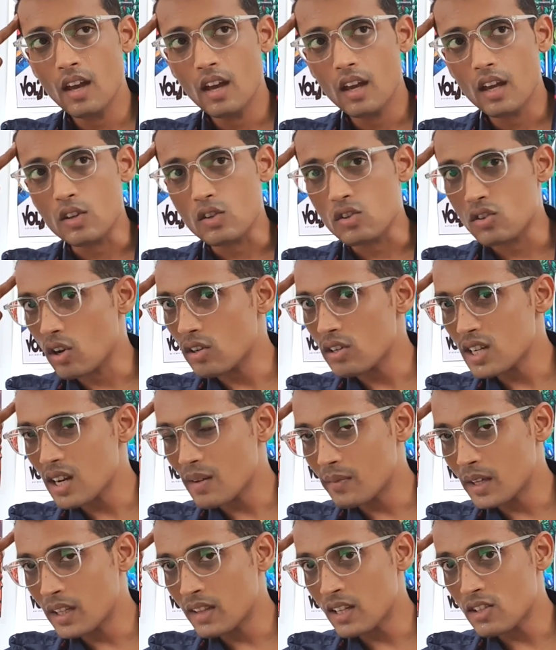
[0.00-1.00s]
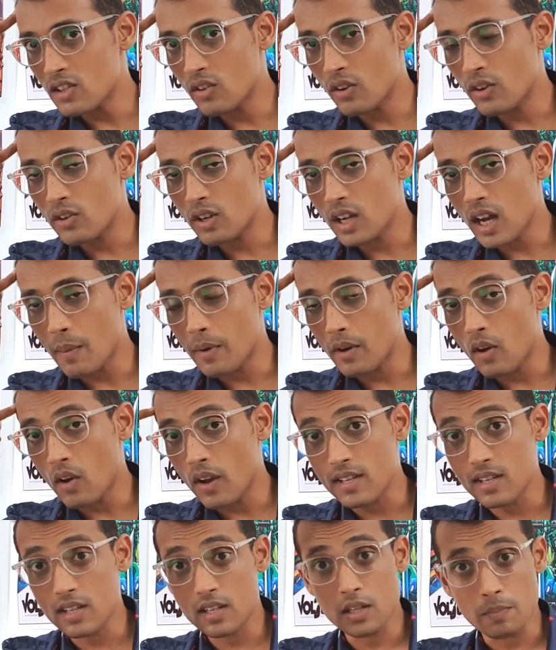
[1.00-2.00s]
It is not something that's going to come along
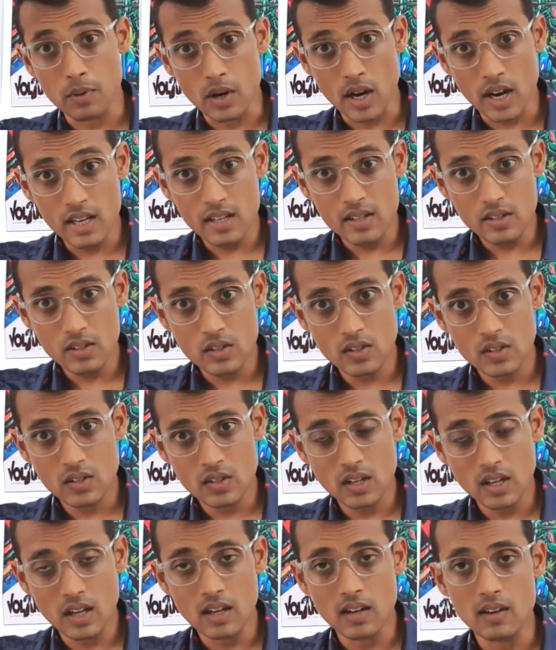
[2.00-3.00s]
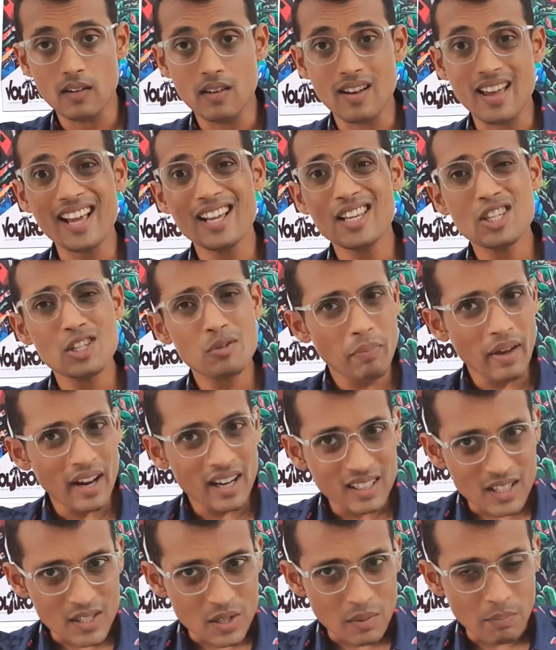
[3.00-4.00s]
as a surprise.
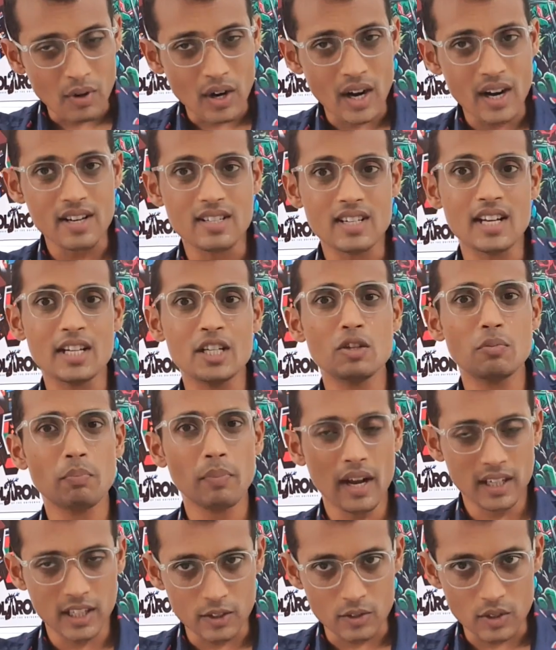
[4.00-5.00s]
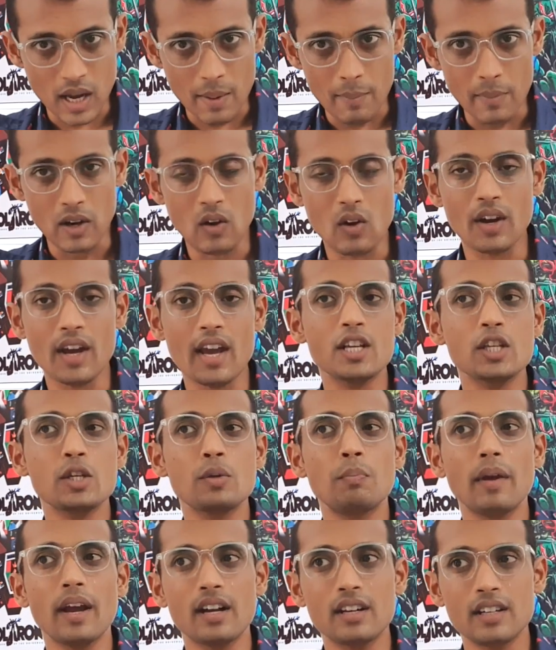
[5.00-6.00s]
Expect the surprise. Expect it to come along.
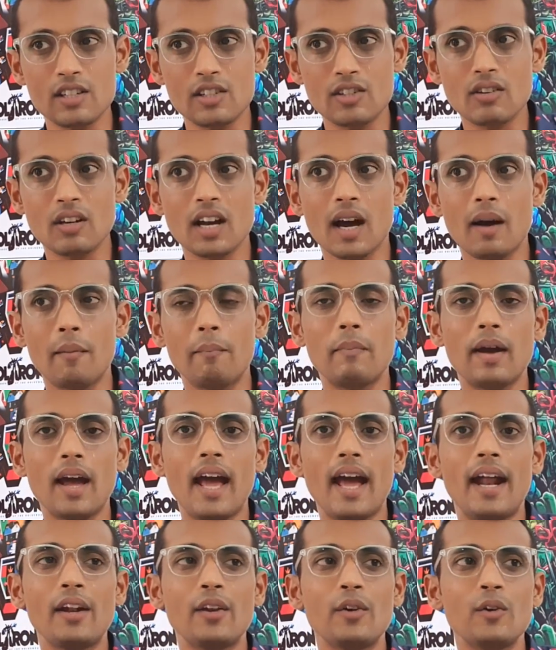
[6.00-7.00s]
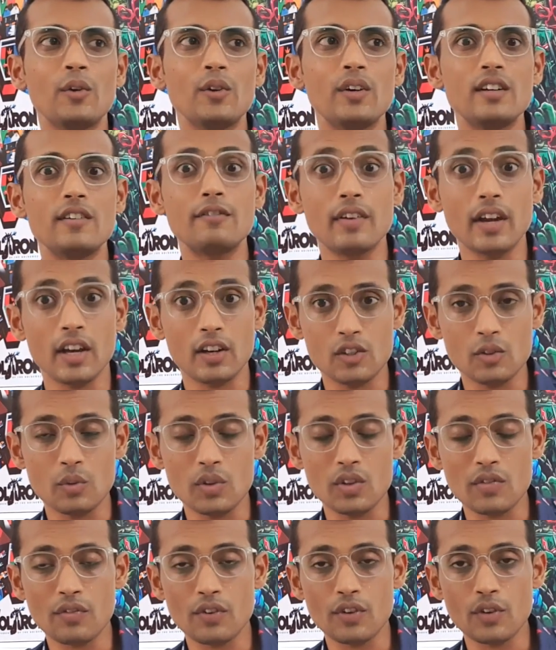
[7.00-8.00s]
Expect it to come and affect you in
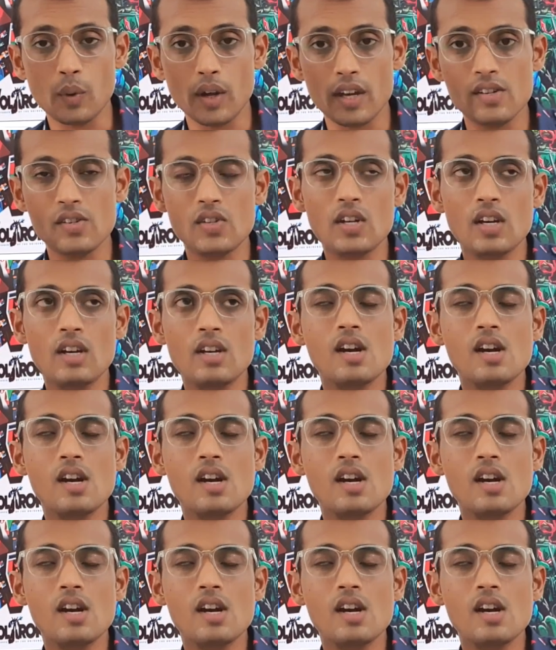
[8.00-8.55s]
different ways.